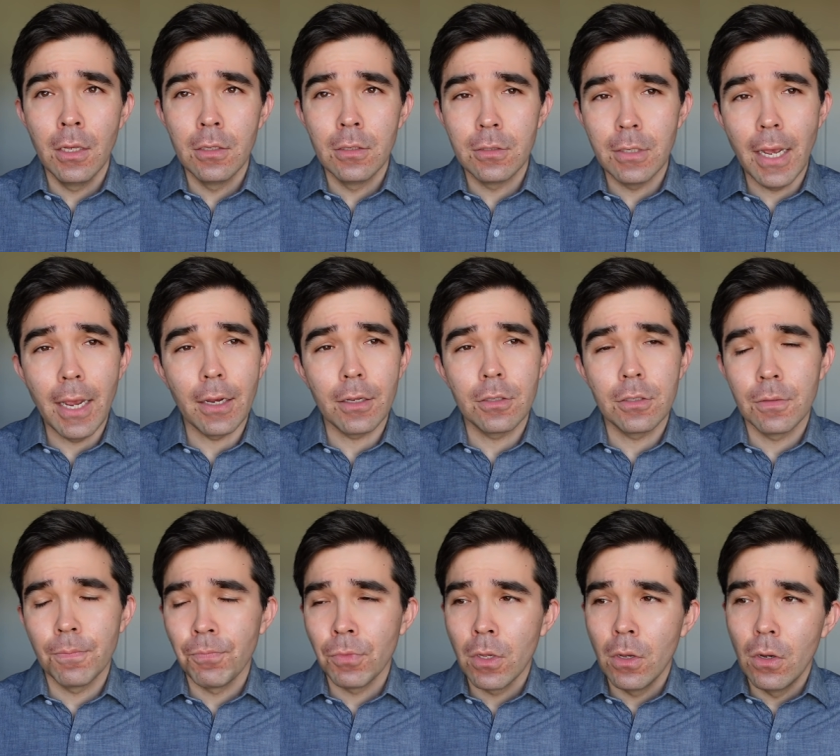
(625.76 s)

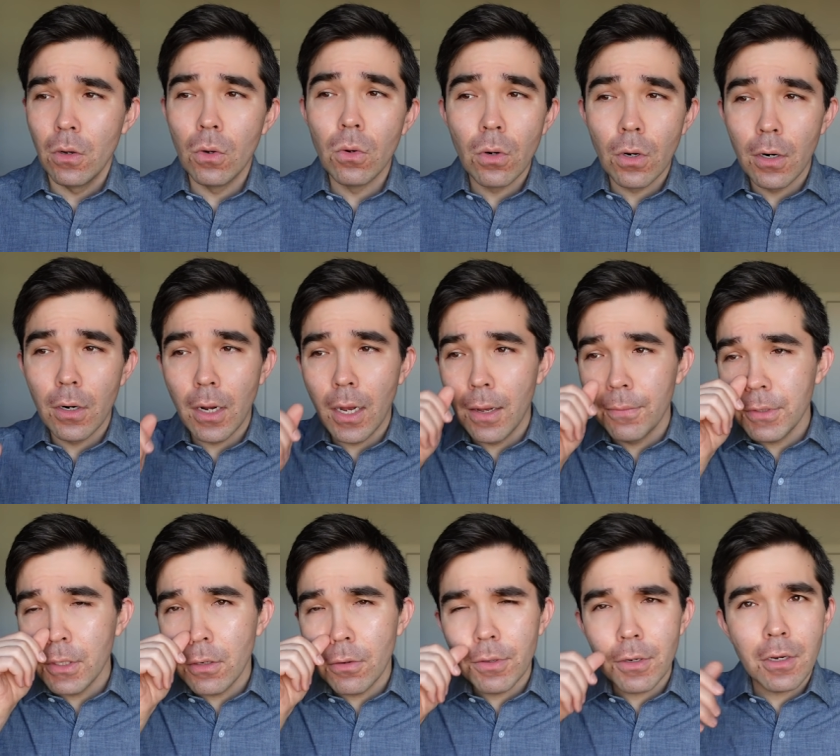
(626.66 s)
sex. Or, um,
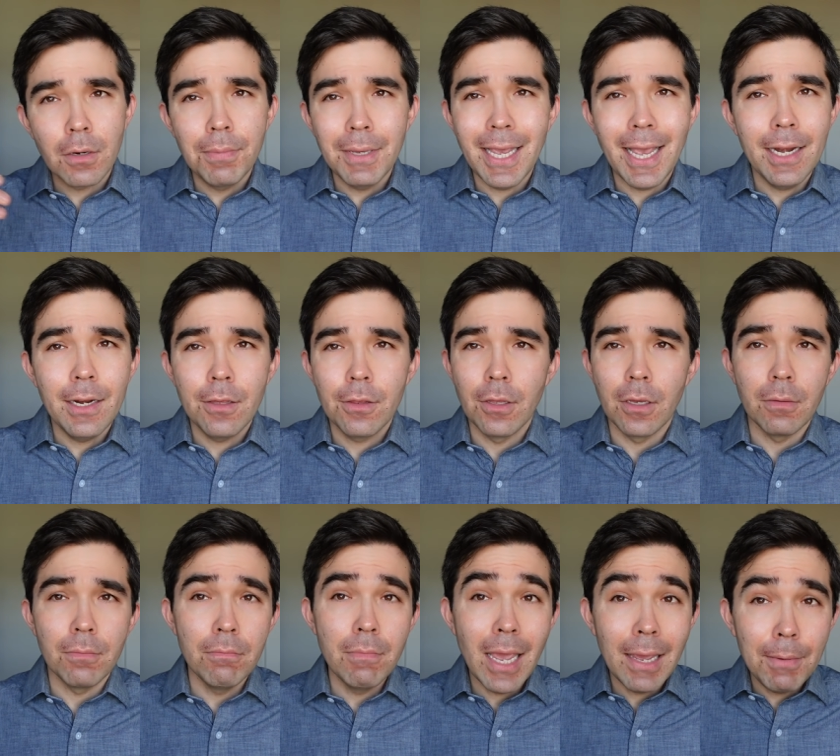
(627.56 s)
you know, there could be
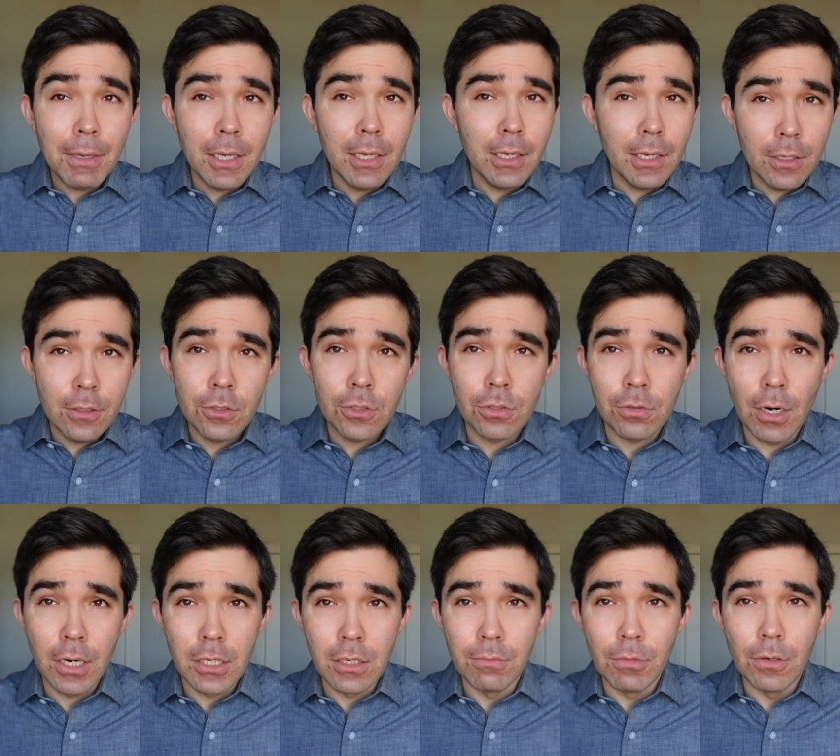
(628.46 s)
anything. Maybe he is
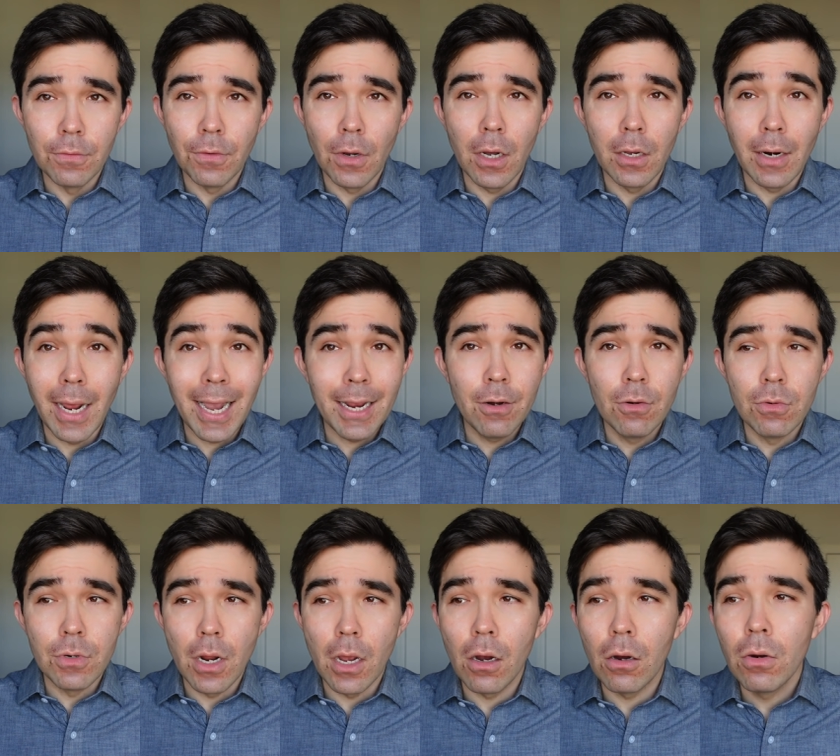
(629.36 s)
trying to move on. I
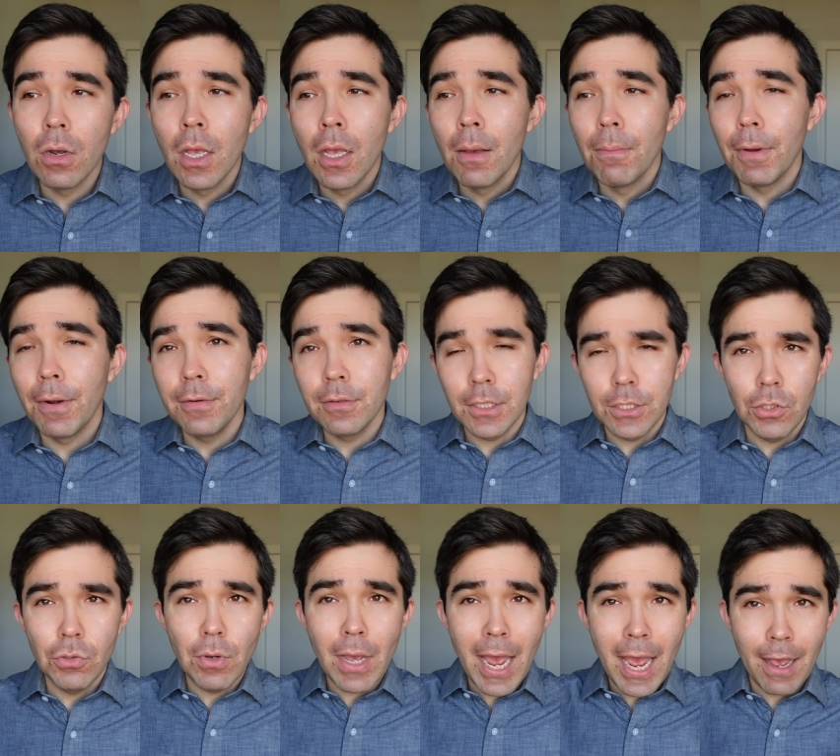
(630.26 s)
don't know. But
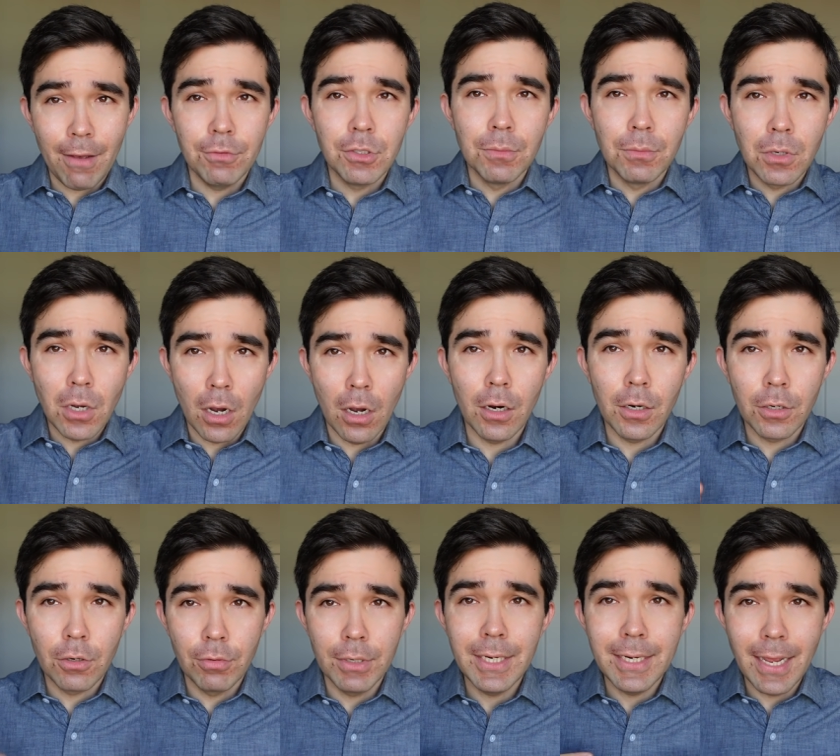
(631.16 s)
unless you have some
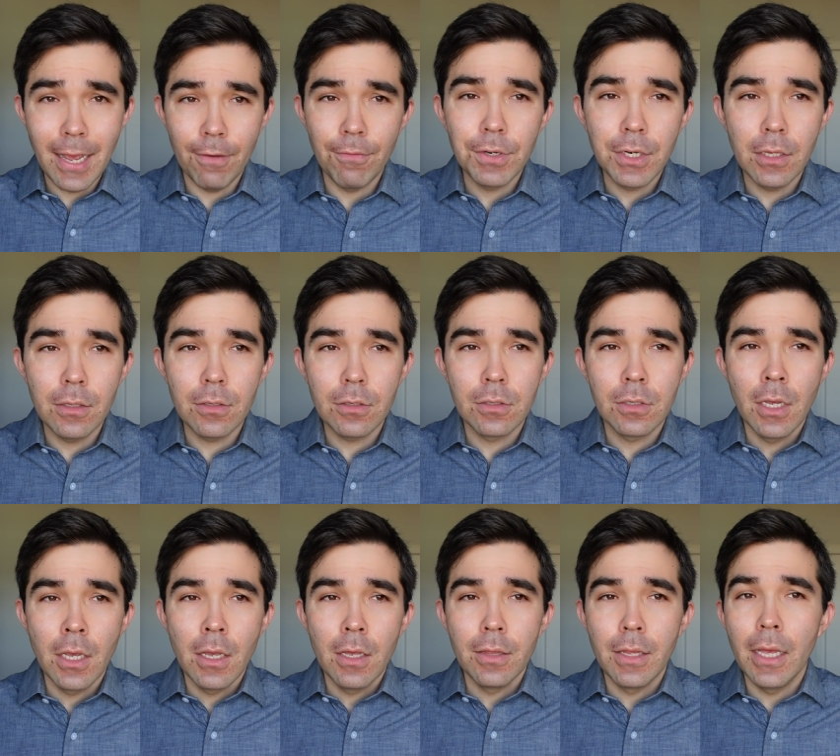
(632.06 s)
concrete evidence,
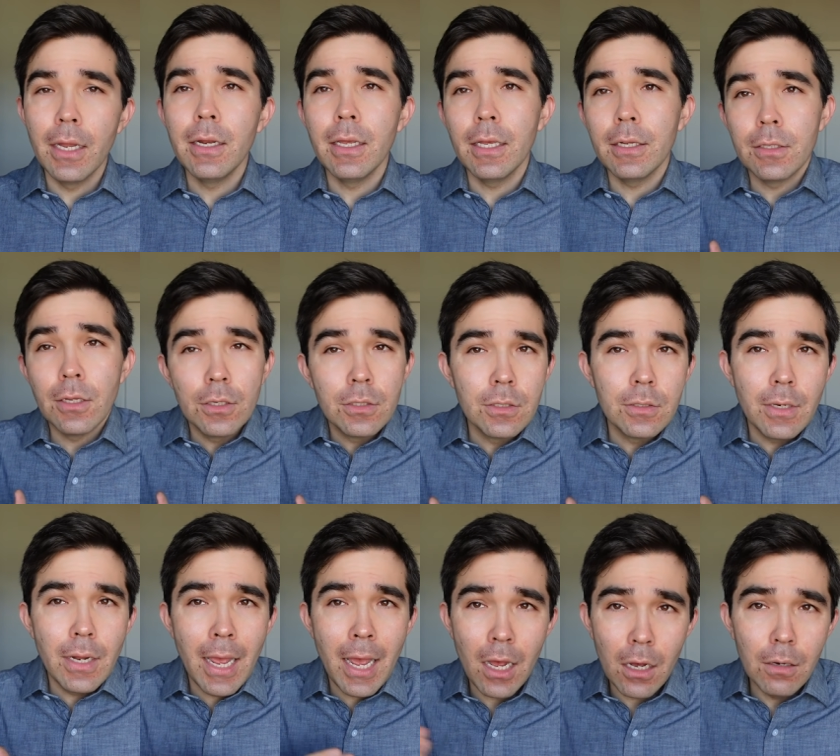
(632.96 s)
then it
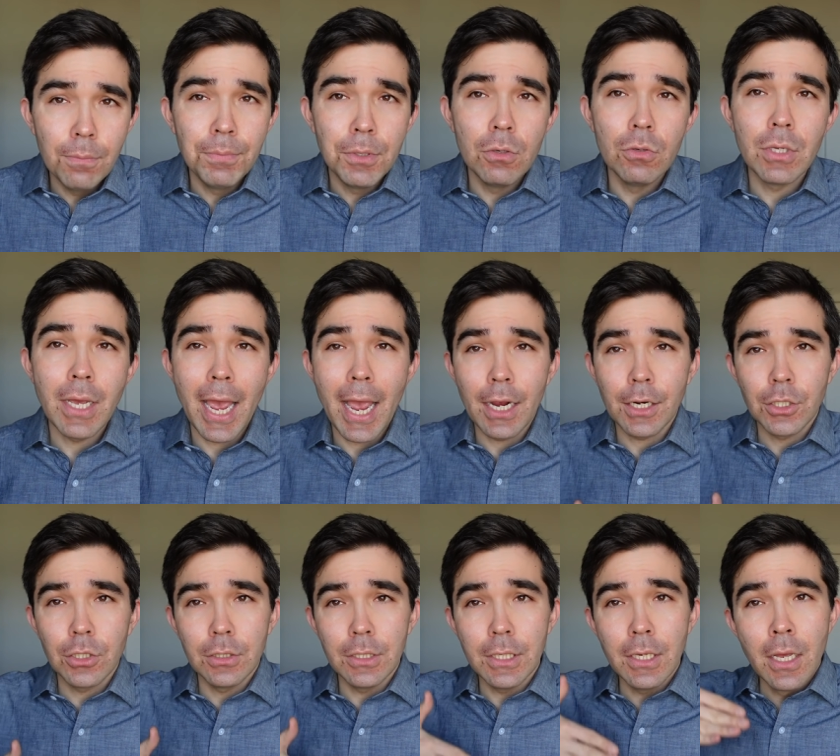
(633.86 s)
doesn't help you to
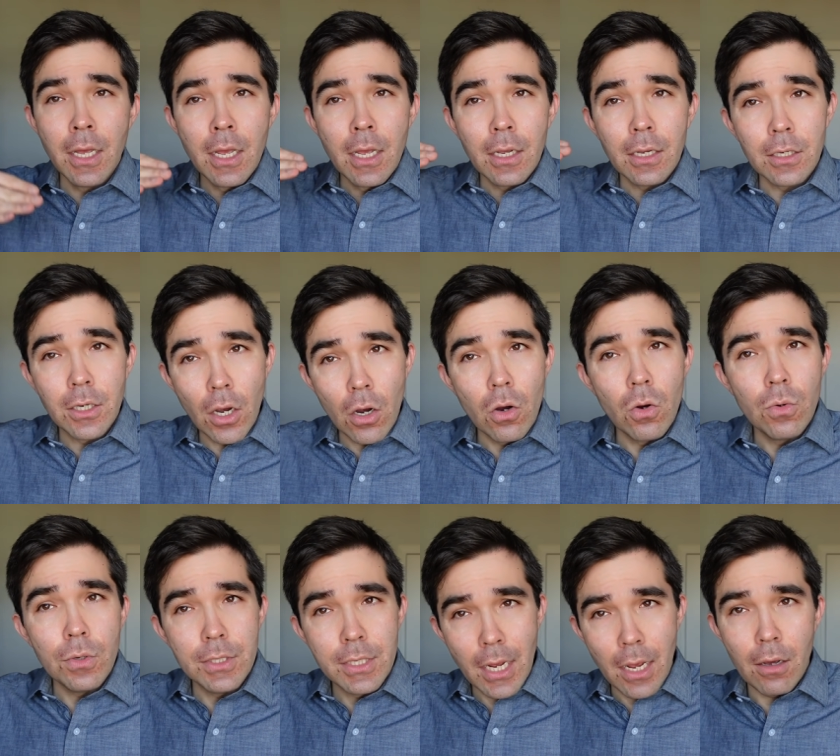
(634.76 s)
actually
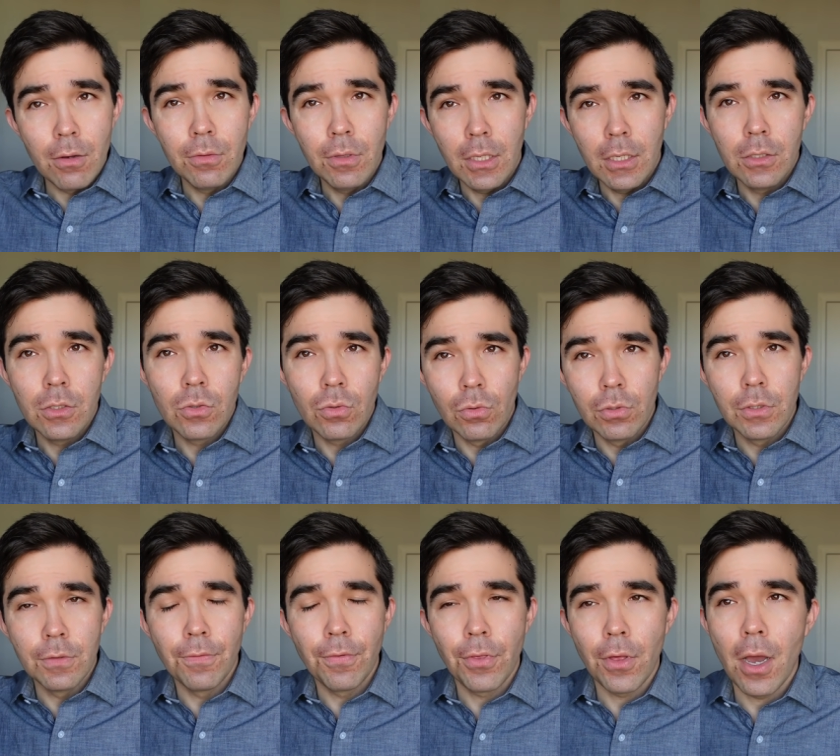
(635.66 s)
go down these
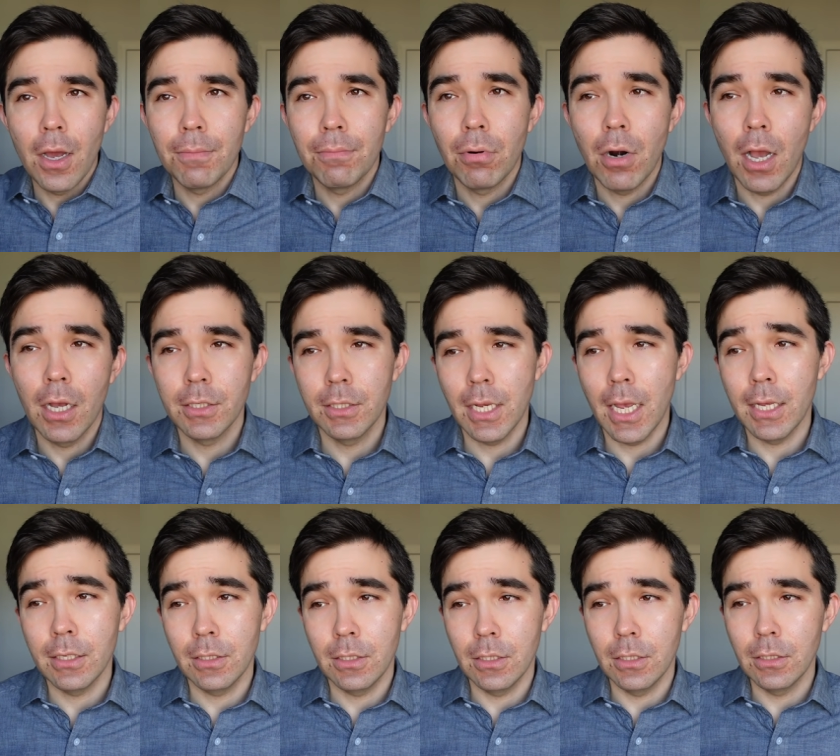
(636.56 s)
sorts of thought
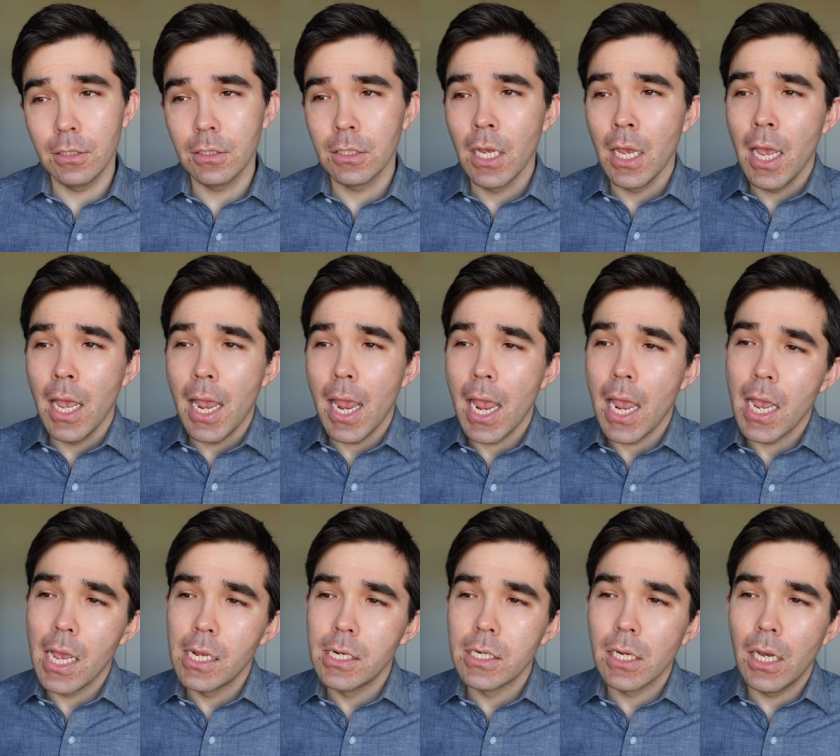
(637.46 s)
processes
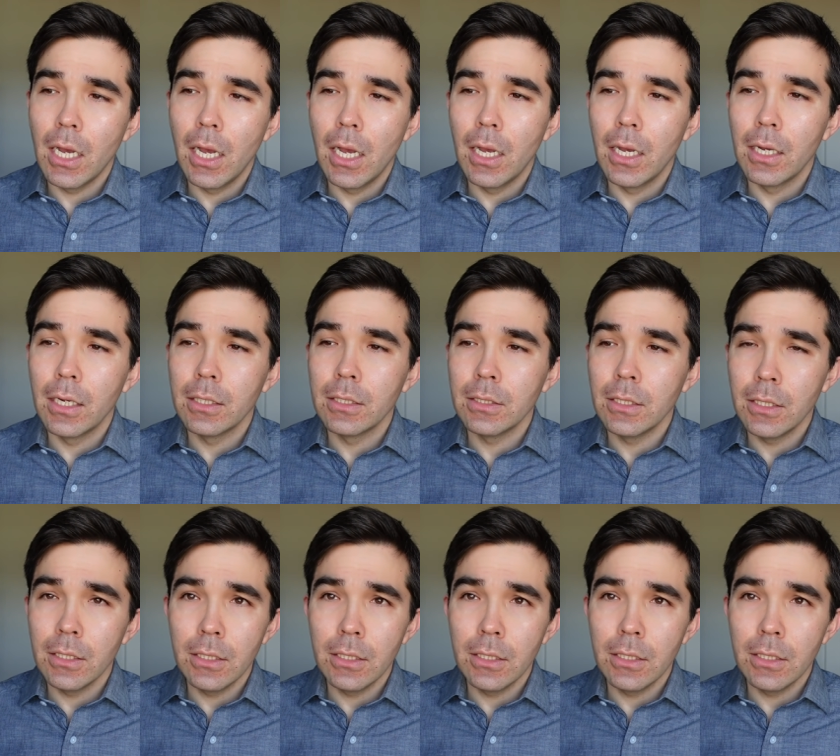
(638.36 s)
and uh,